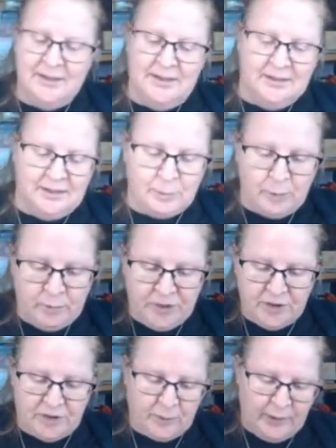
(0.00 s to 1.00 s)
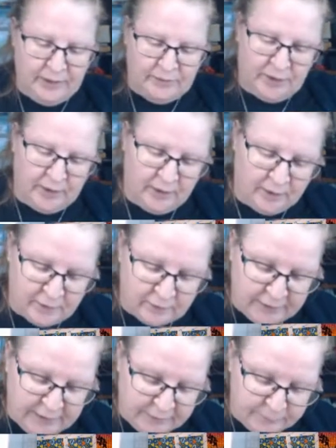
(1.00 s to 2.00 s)
So it's probably just as well I've done a lot of the
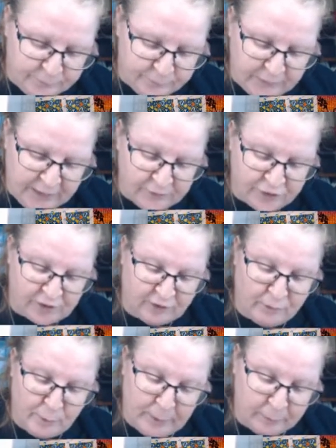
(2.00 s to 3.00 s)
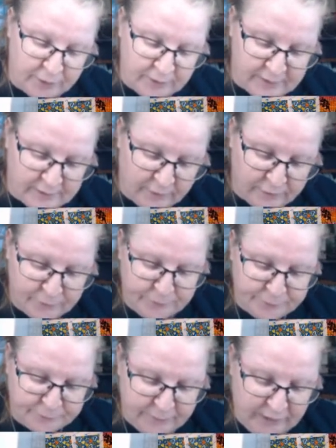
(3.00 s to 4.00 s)
reading. Now I've just got to remember the stuff,
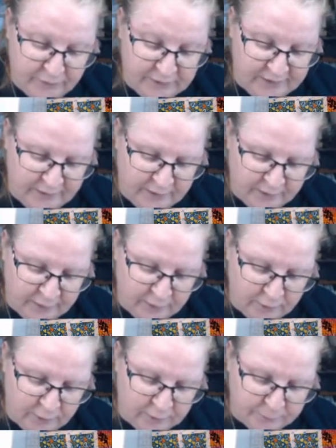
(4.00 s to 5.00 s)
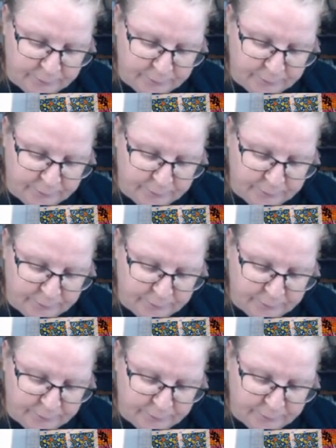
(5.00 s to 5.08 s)
if it's in there at all.